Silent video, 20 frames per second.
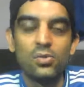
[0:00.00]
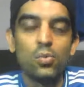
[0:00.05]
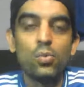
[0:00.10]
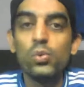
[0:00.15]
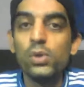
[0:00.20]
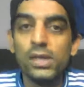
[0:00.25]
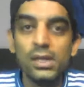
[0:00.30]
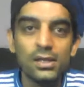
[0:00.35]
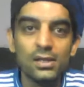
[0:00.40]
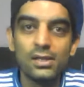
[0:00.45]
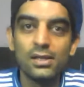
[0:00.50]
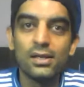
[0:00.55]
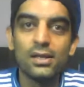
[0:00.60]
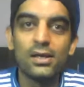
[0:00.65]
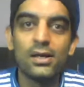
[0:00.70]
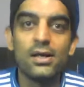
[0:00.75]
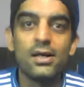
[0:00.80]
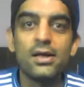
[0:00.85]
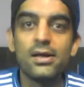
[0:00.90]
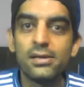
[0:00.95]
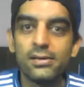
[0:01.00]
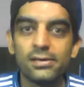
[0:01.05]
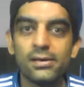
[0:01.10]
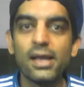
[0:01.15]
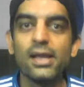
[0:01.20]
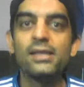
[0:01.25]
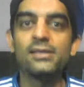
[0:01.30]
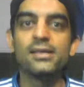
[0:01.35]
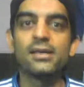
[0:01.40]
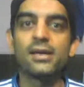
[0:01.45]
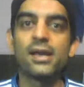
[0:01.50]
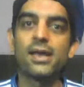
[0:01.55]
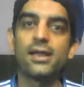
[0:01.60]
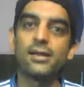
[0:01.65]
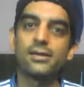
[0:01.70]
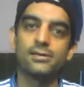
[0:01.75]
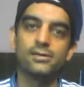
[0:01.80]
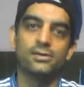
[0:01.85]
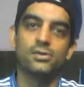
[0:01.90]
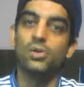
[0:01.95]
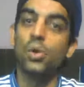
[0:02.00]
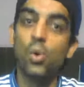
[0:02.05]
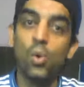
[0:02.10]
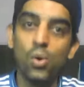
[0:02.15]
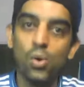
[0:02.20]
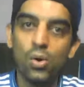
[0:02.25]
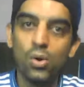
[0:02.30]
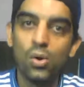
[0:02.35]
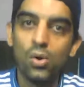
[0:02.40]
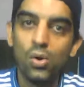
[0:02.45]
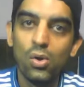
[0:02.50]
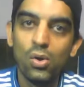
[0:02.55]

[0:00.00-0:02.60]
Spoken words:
we rise our character. No.